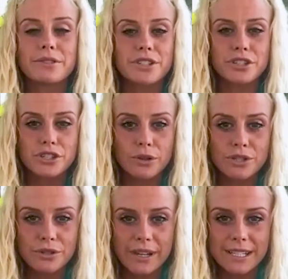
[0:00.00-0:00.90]
was just so
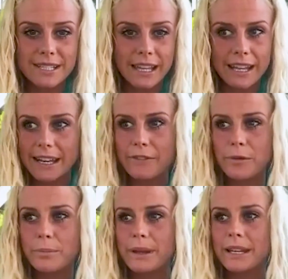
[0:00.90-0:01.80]
stressed. I'd
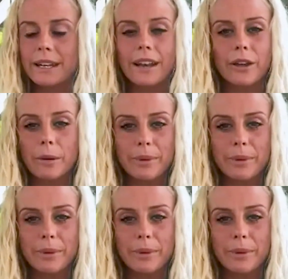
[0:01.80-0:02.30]
never been on a